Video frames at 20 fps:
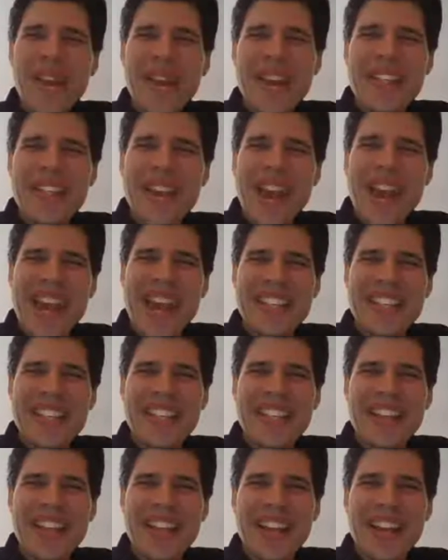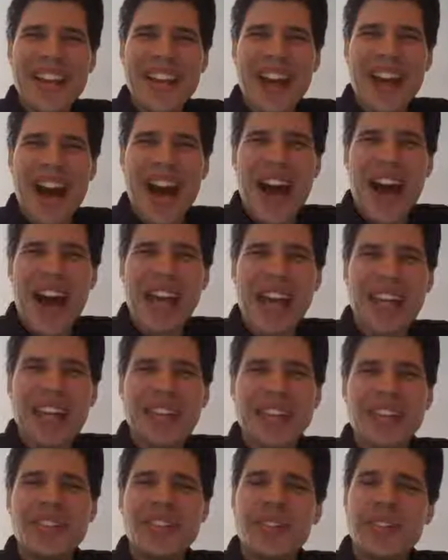that I
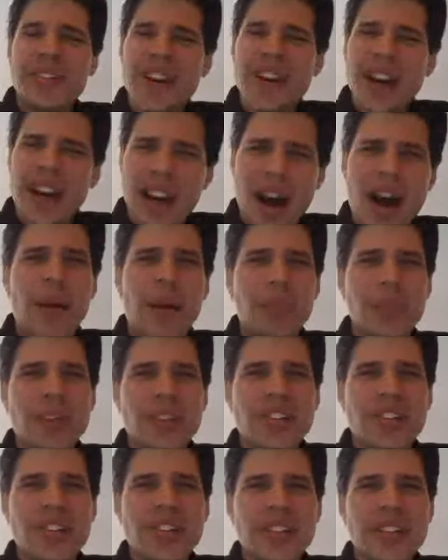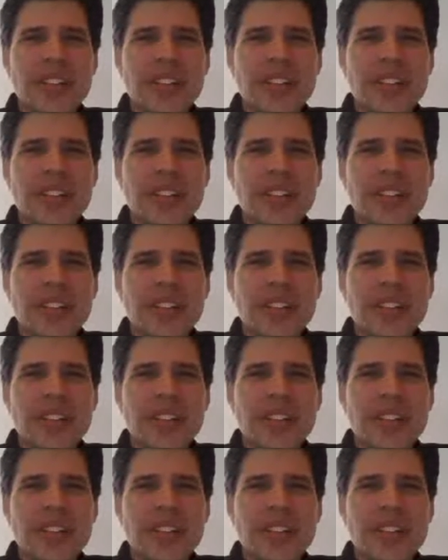could accomplish